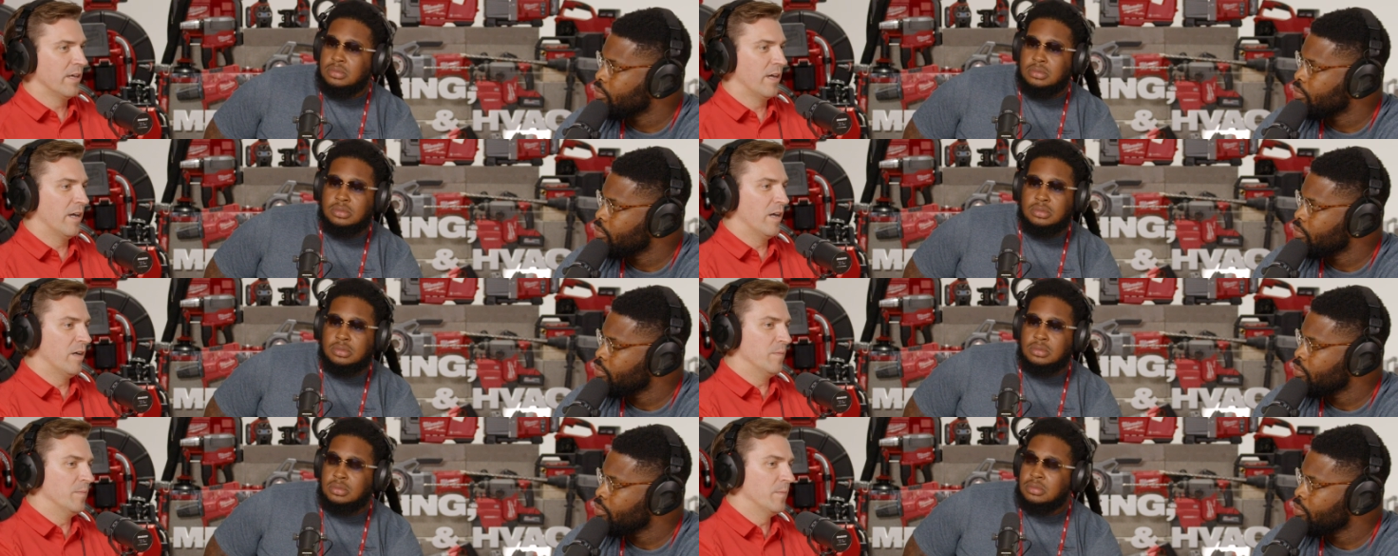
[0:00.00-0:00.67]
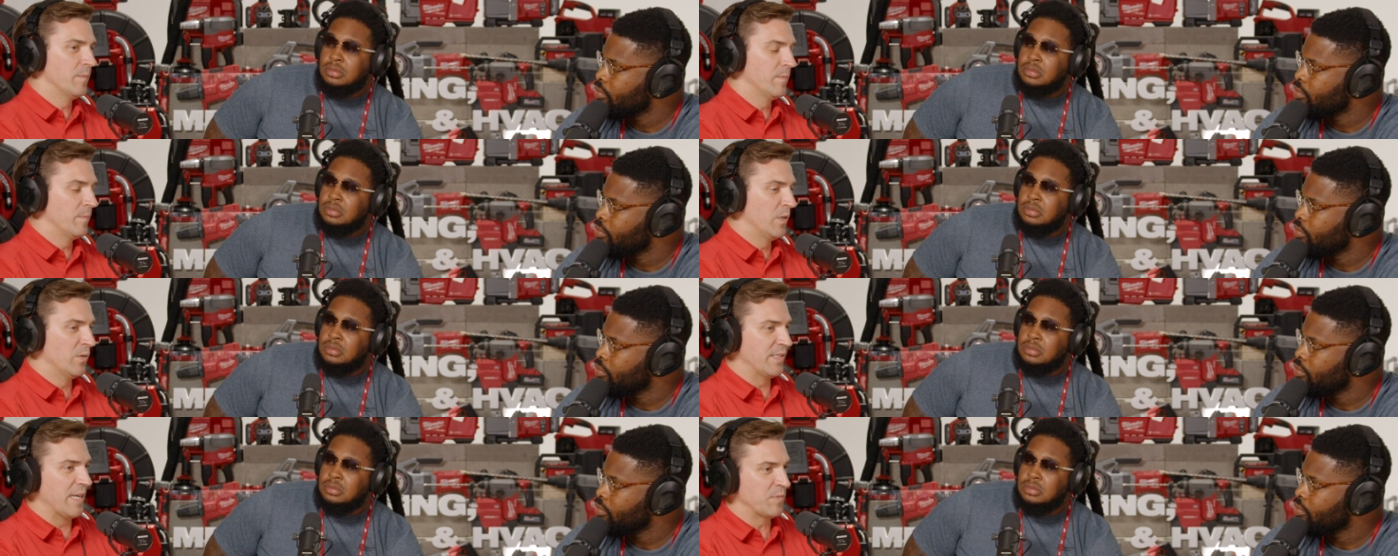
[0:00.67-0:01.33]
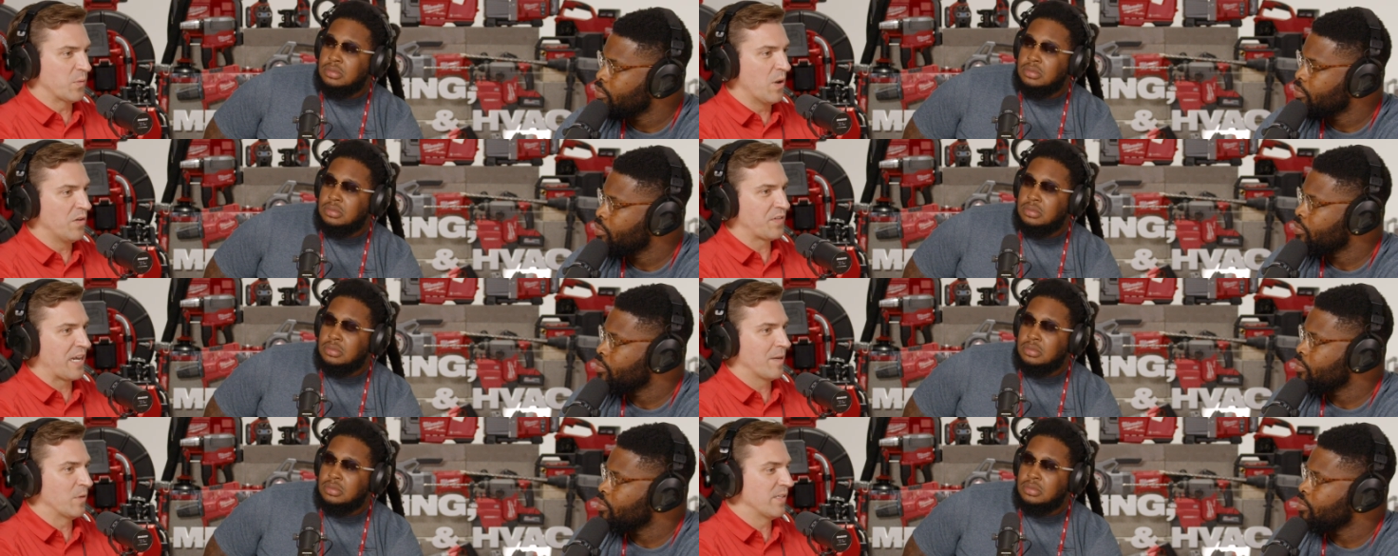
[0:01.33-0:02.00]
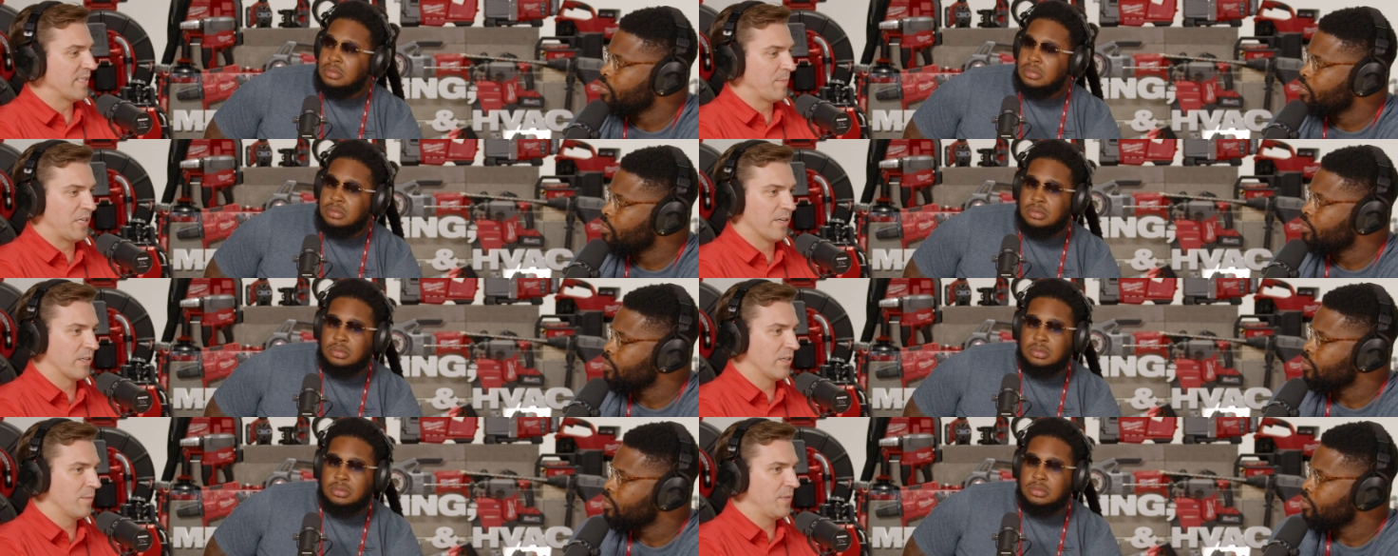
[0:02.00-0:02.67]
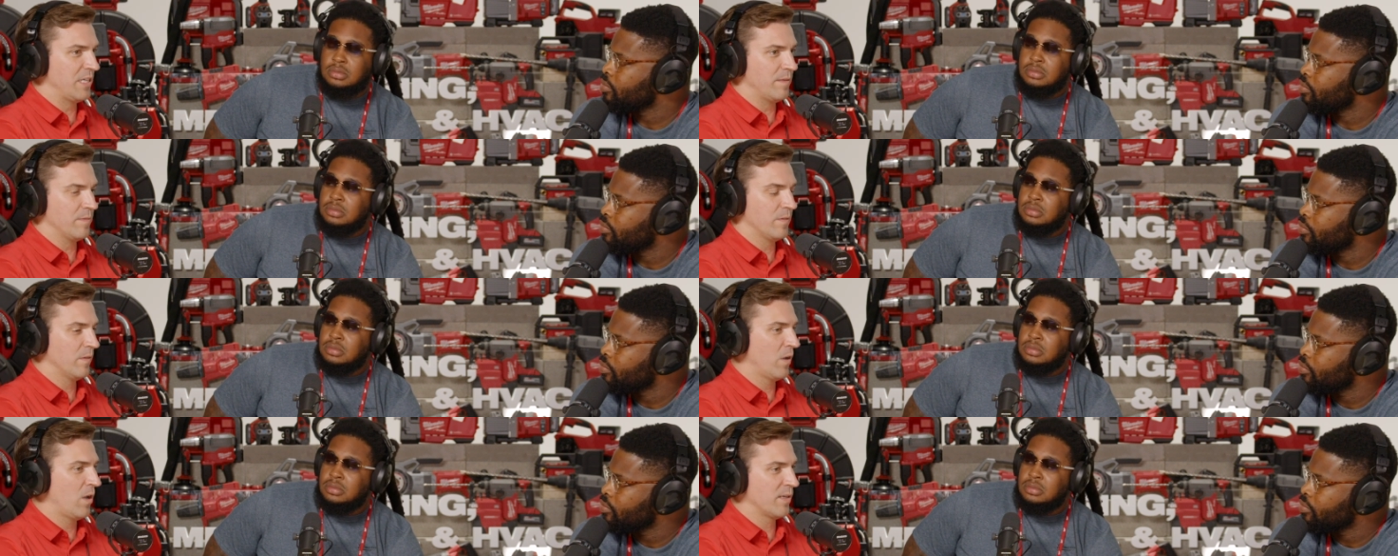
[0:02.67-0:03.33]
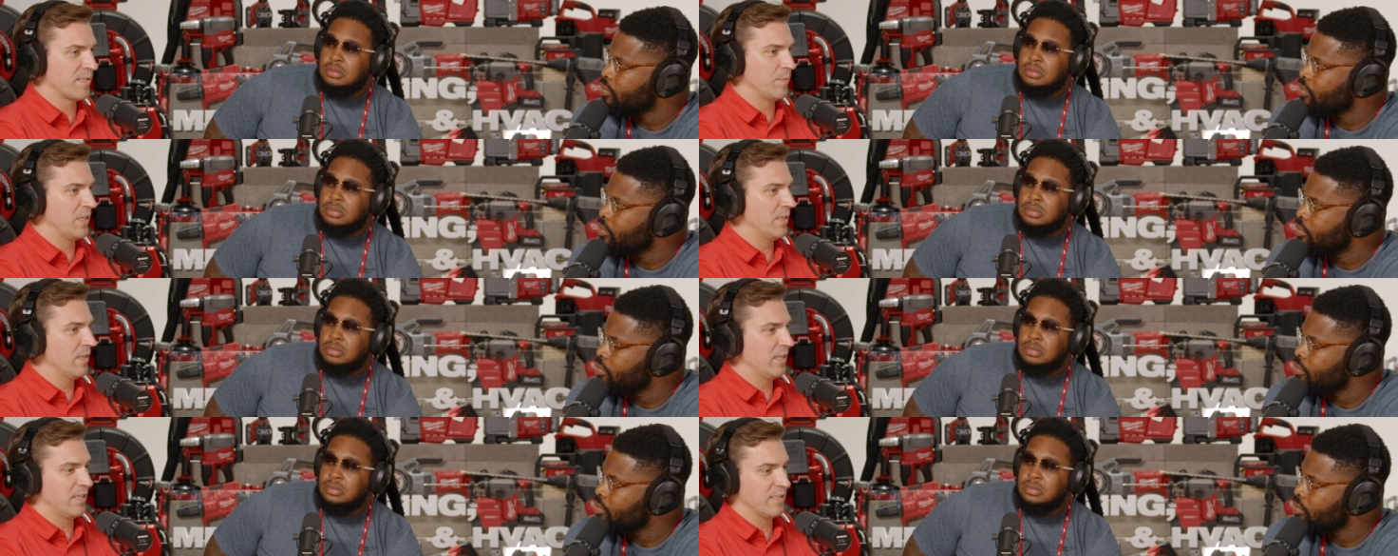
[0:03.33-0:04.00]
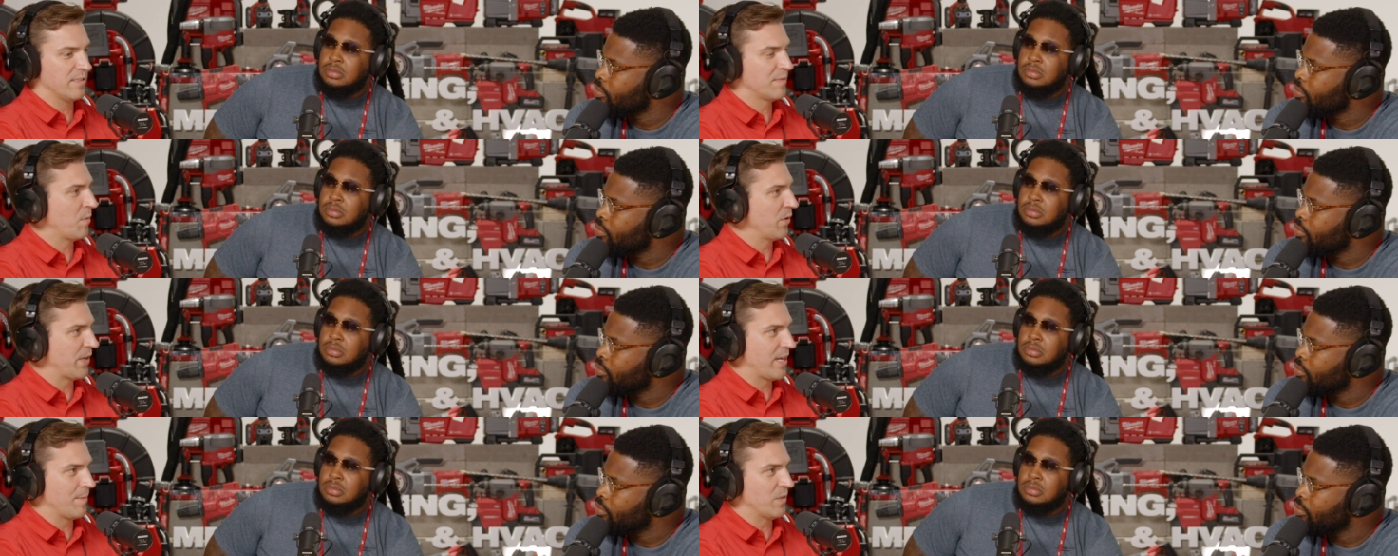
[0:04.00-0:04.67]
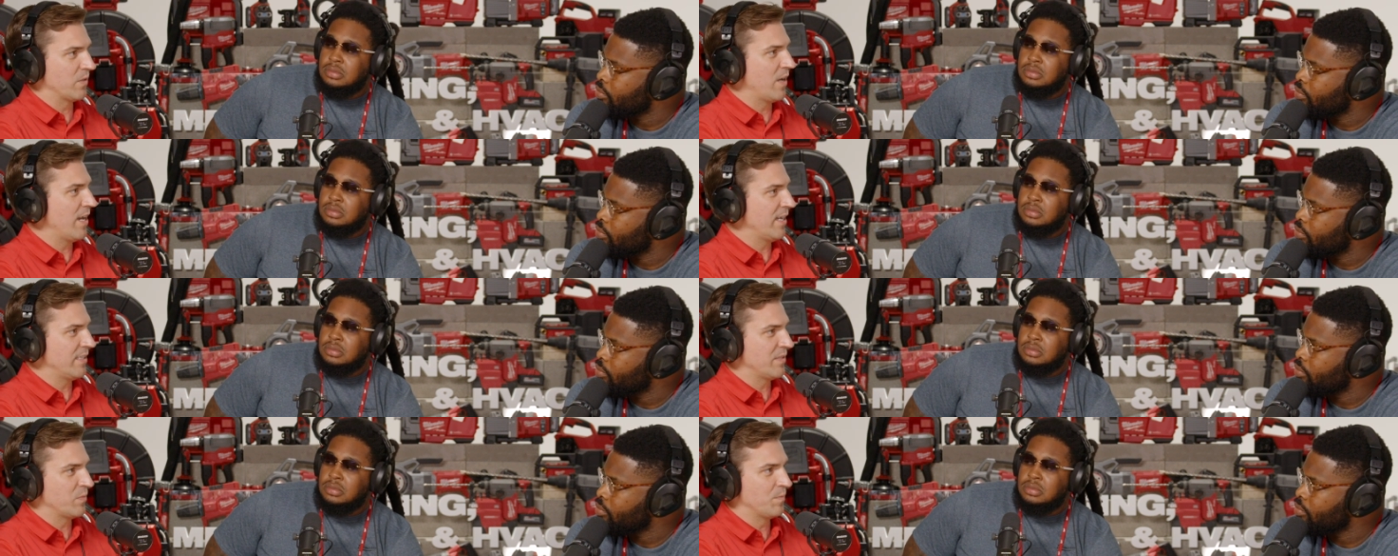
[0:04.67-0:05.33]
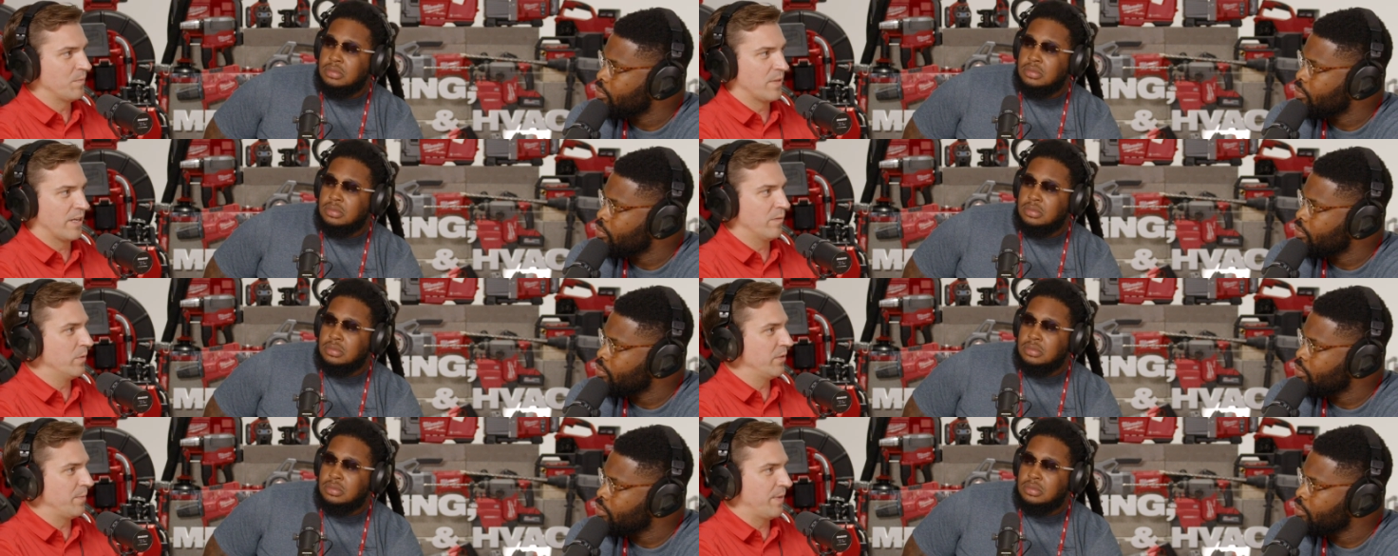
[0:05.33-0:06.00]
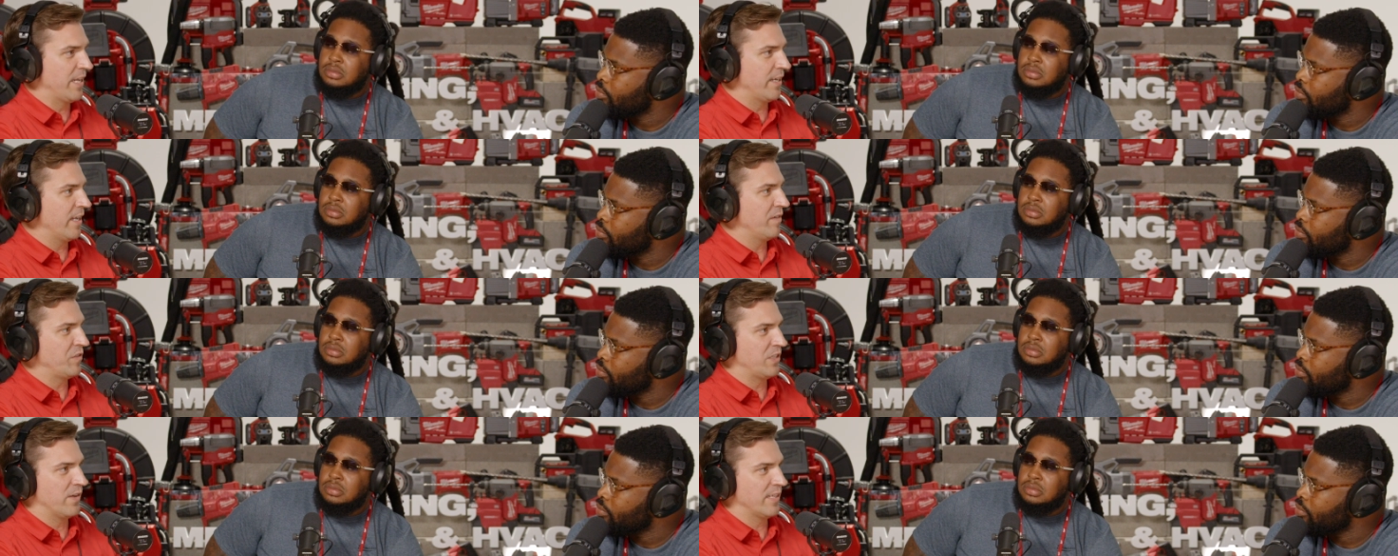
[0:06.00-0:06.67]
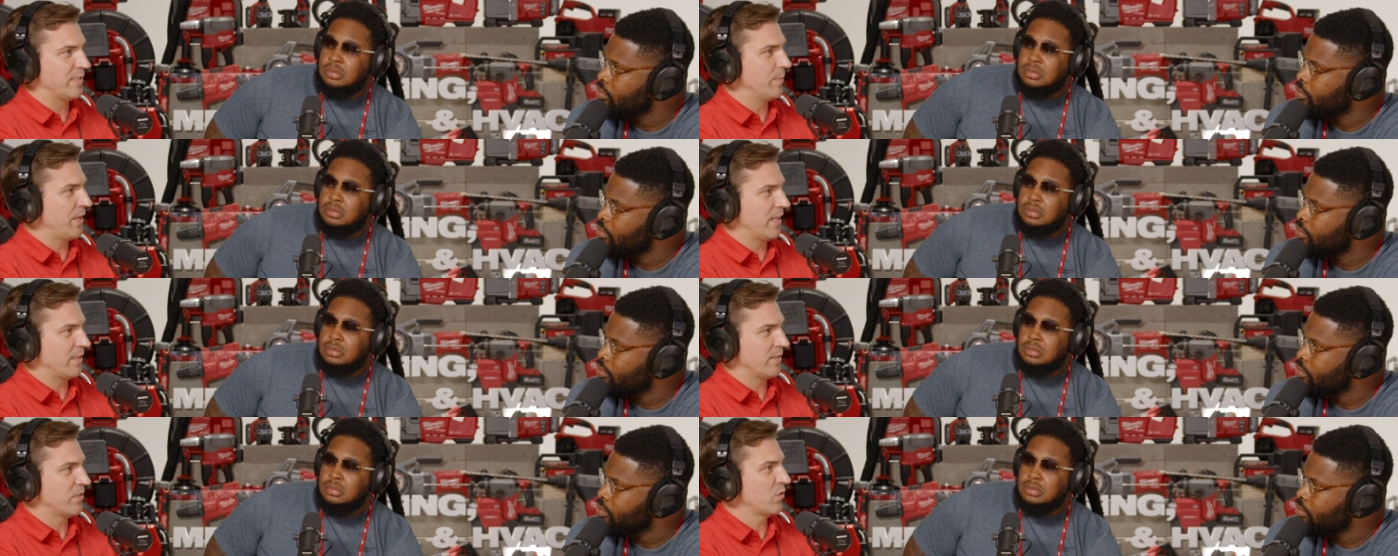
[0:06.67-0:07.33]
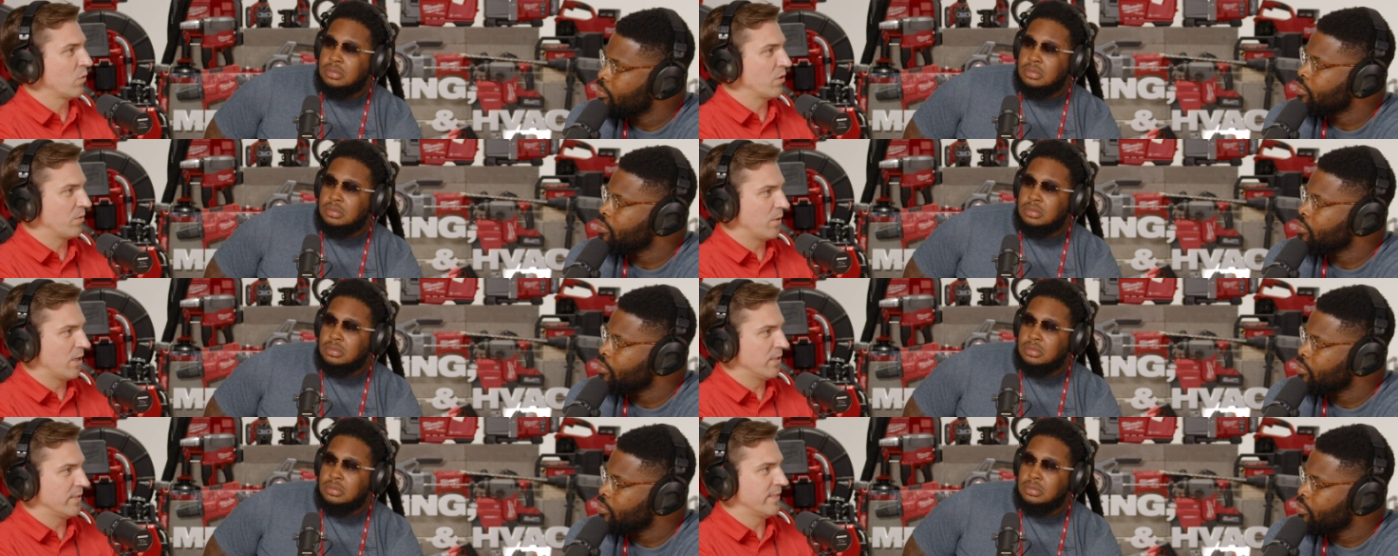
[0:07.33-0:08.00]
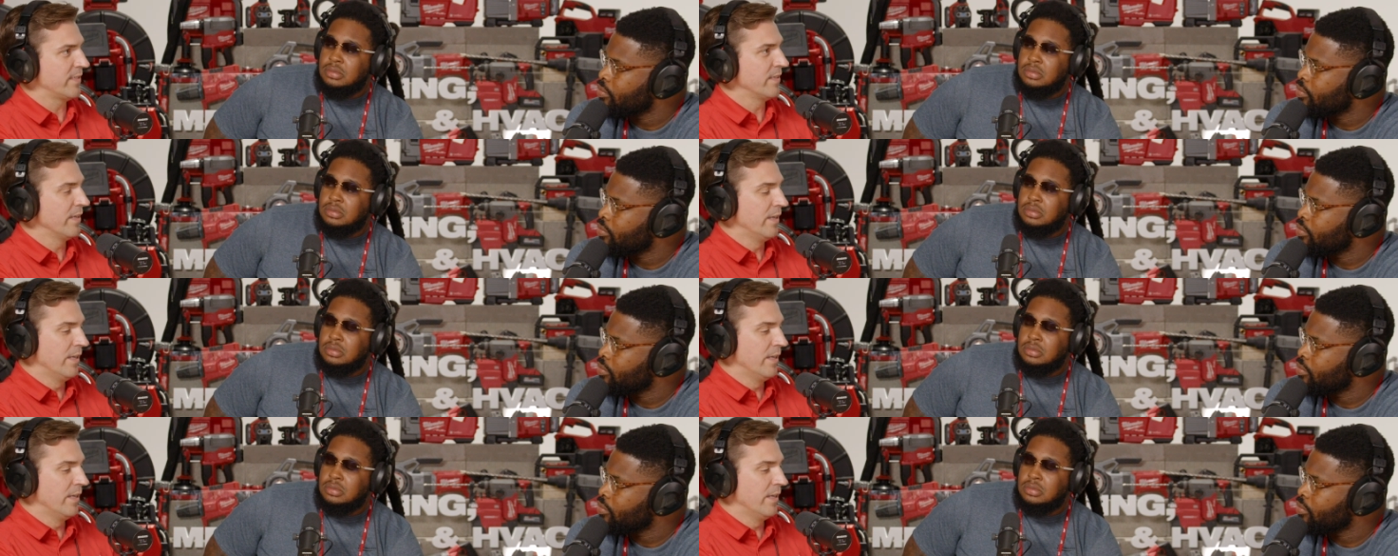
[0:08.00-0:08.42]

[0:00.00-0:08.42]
Speaker 1: Um, those M12 cameras, I mean, are going to be awesome in, in small diameter lines that are really bend heavy, lots of bends, shorter runs,